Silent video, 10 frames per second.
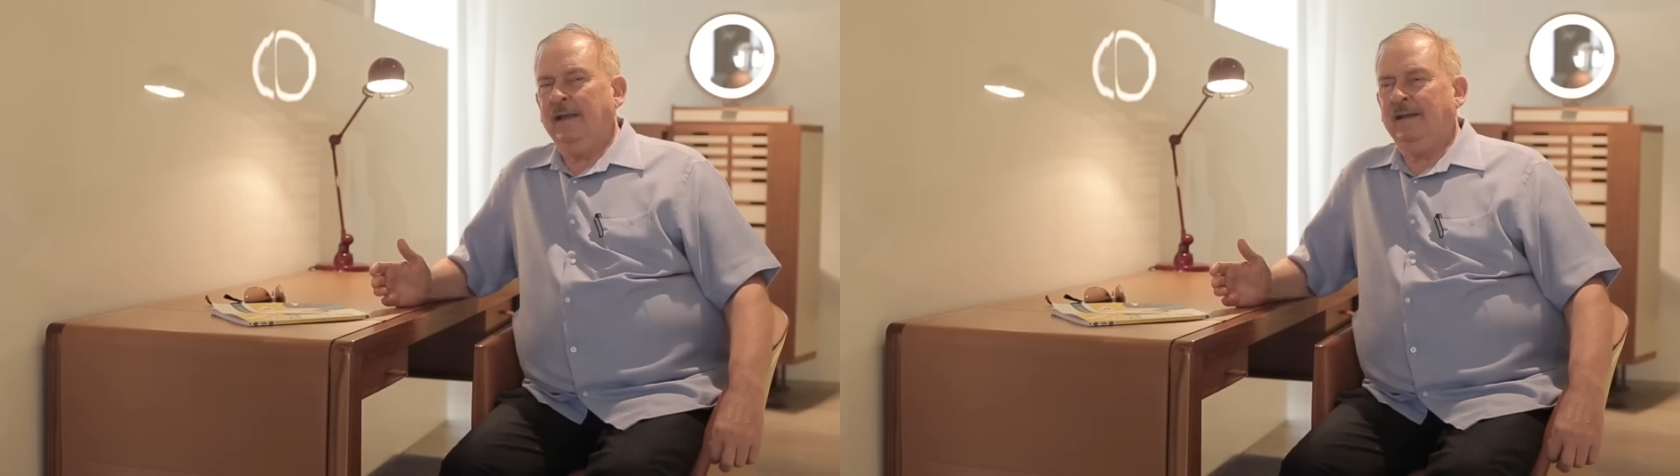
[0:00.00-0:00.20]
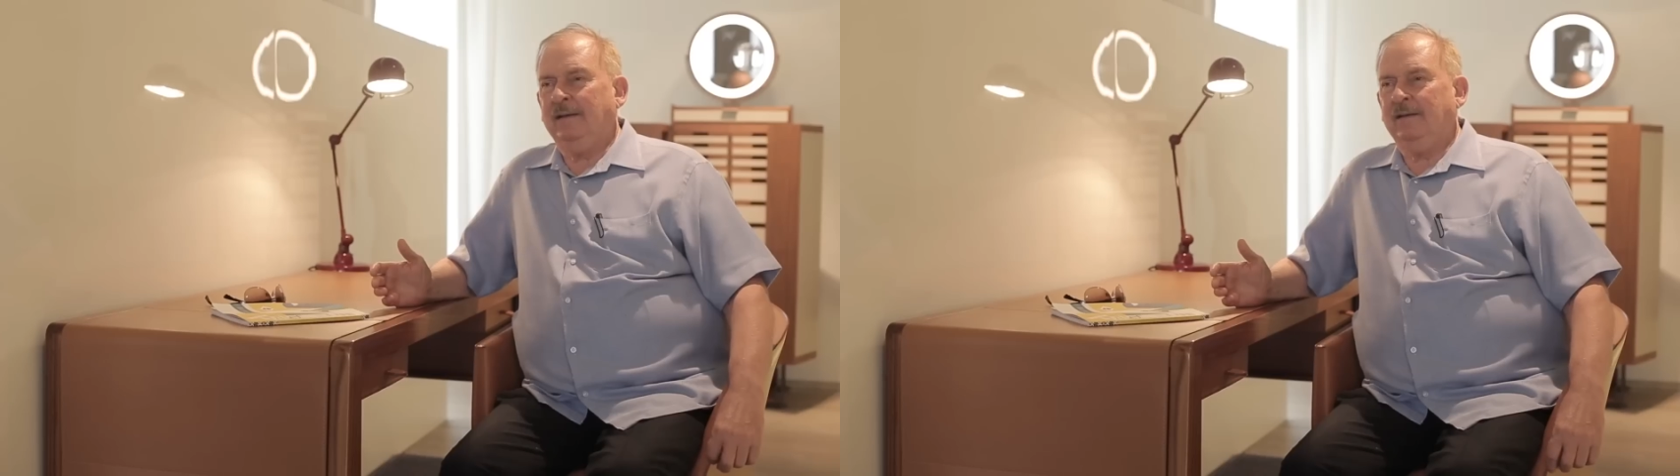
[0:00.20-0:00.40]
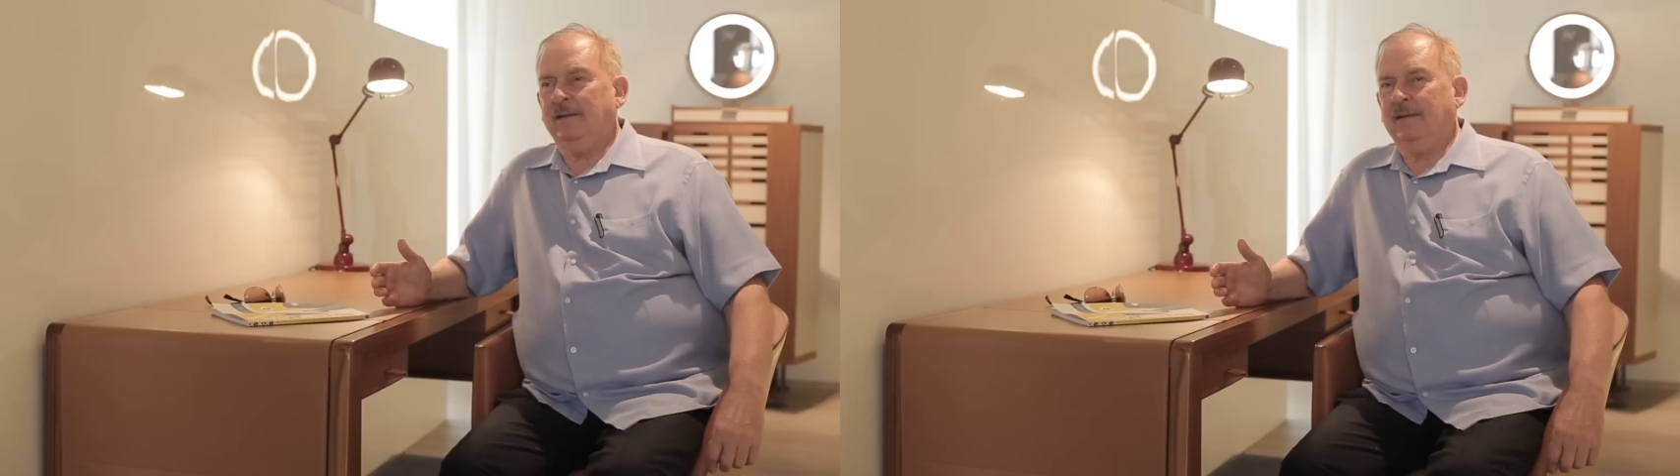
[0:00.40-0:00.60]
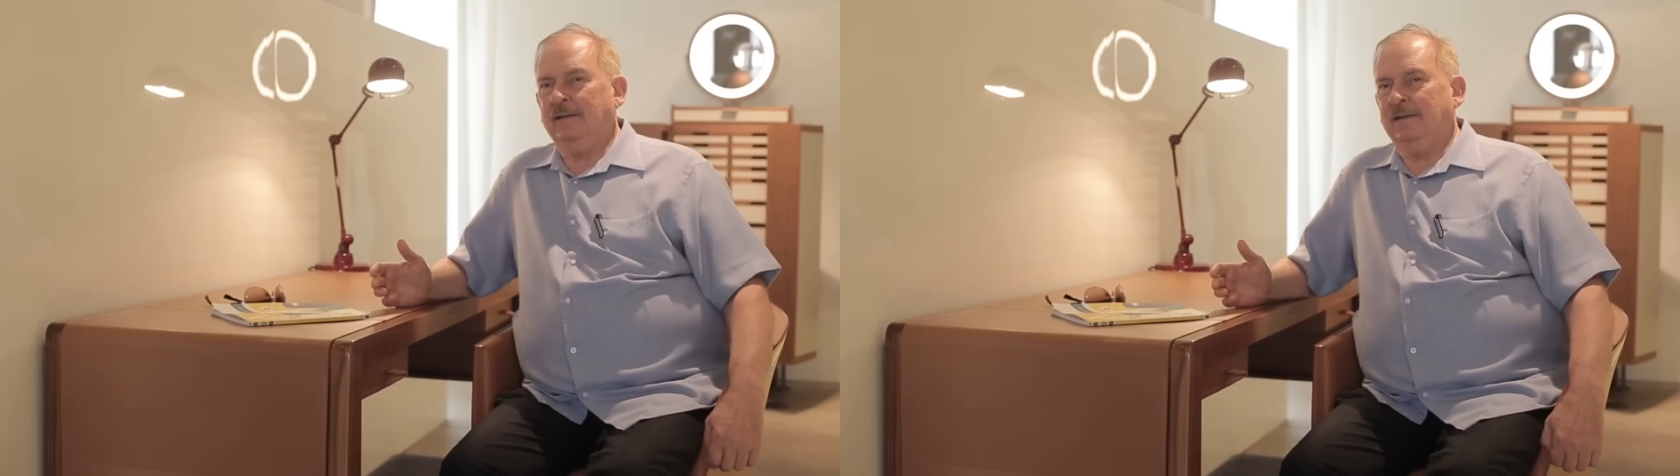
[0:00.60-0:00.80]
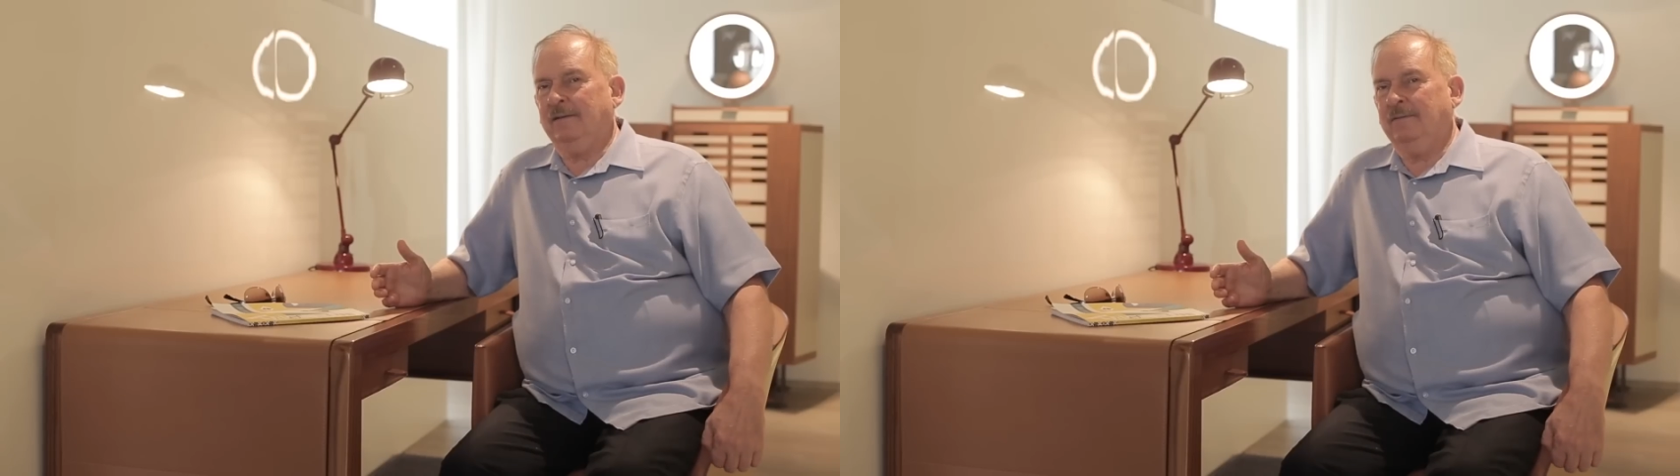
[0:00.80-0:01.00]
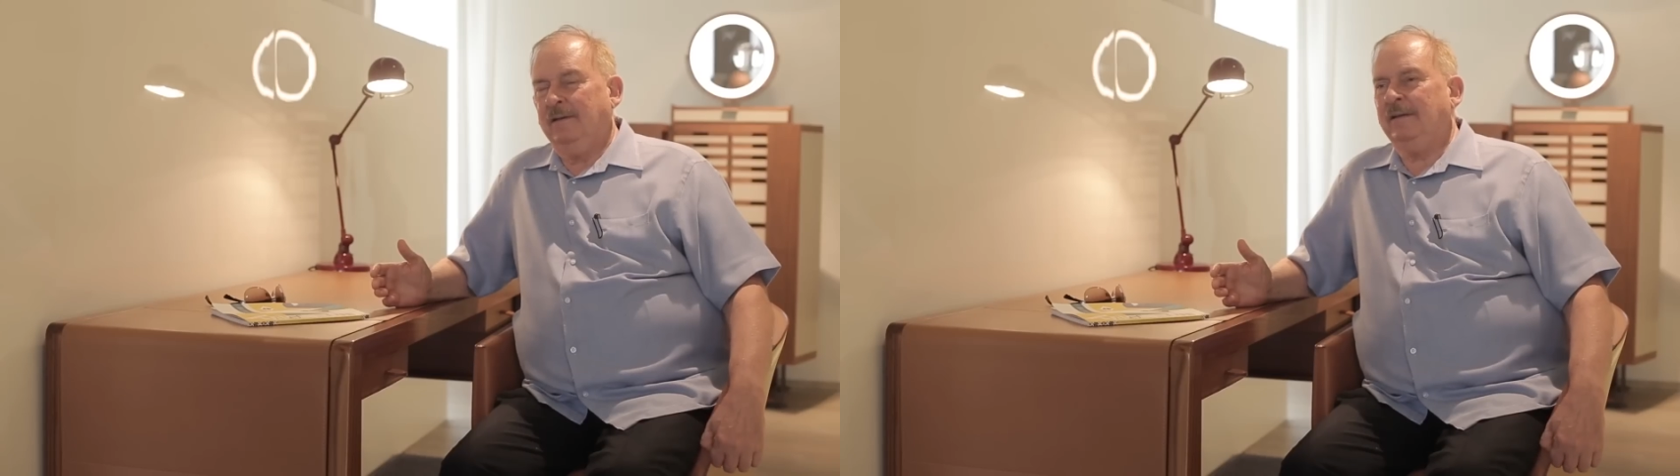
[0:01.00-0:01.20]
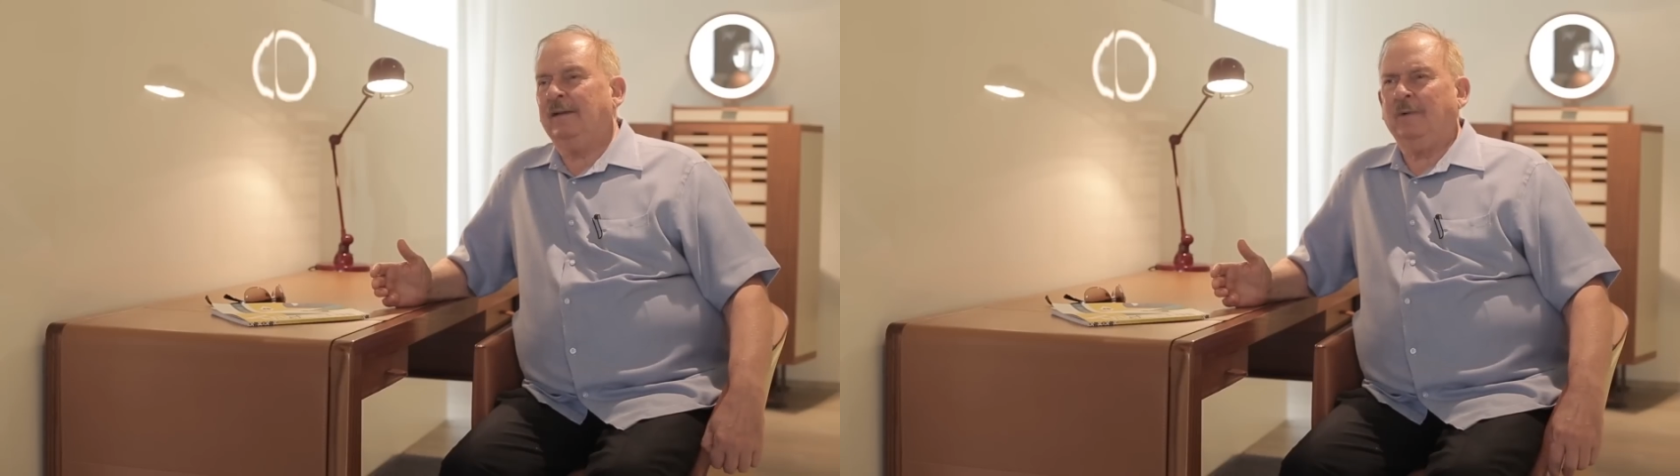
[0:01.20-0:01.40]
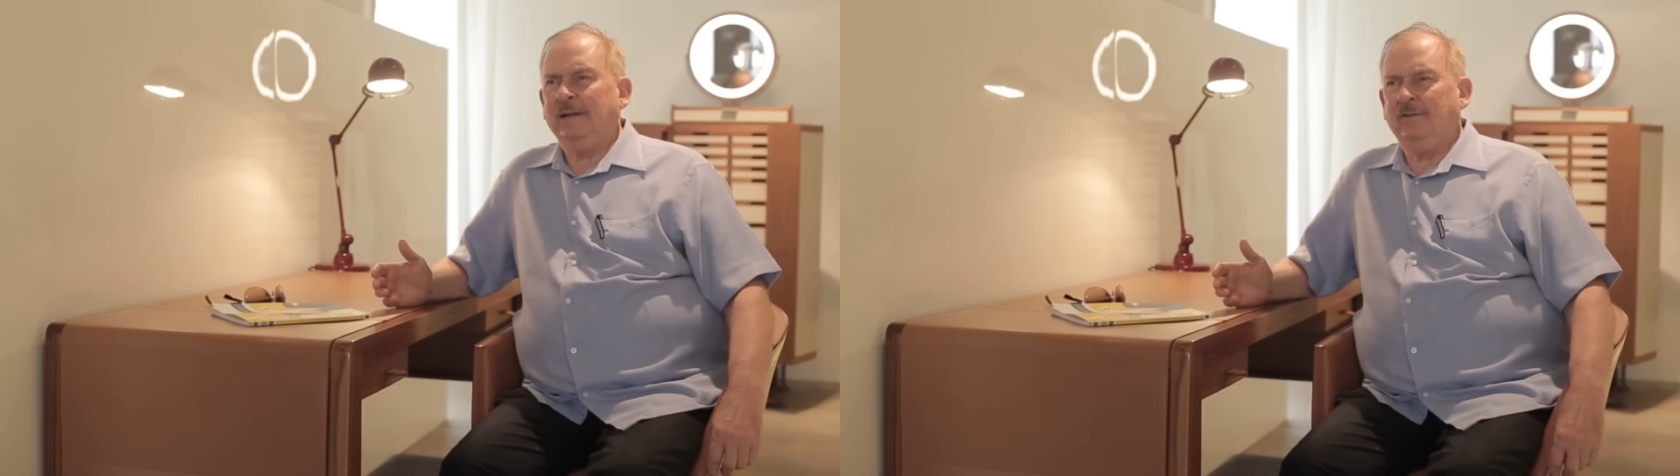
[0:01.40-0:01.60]
and not
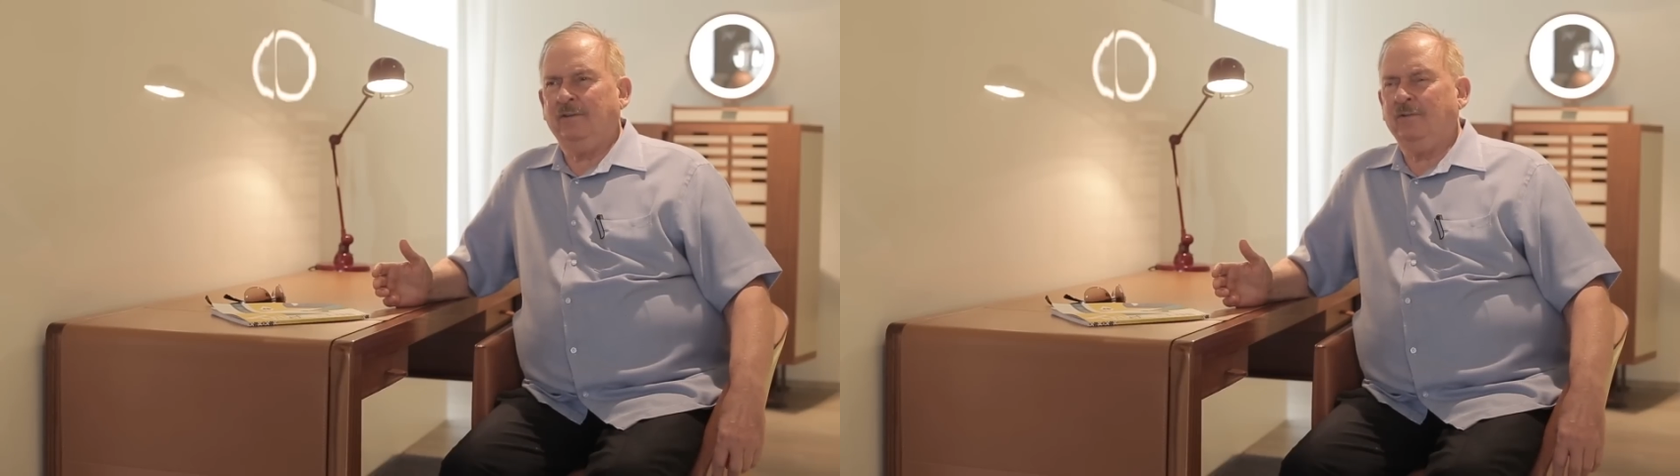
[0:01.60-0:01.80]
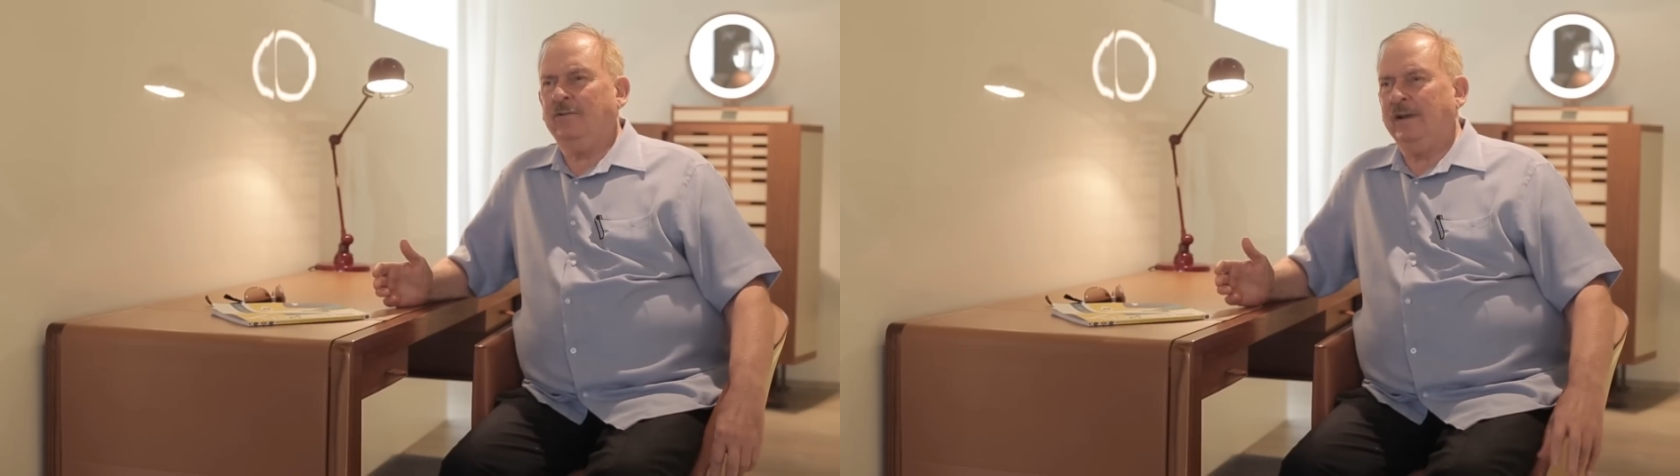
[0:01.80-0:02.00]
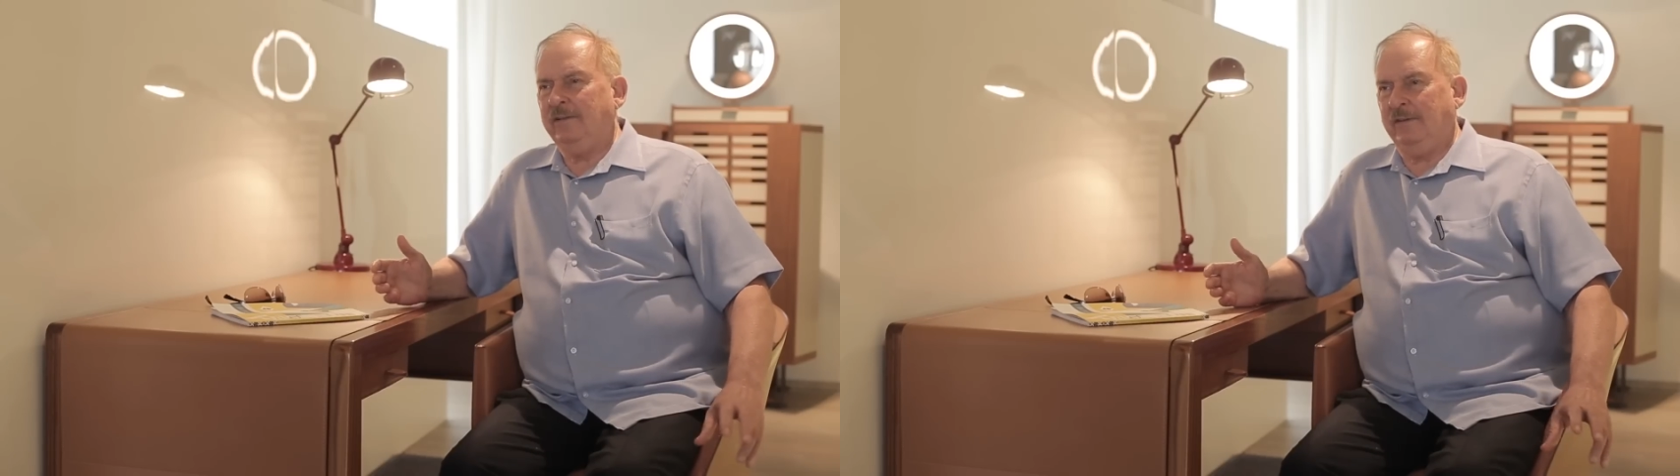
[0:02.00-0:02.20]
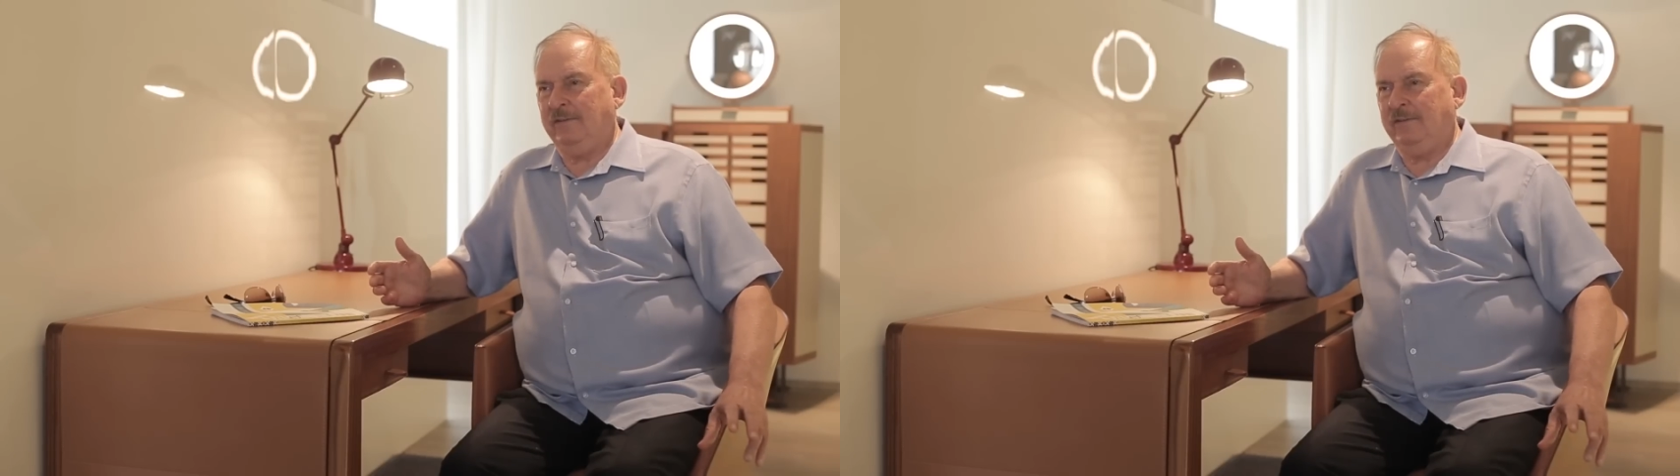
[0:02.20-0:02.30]
wanting to do crazy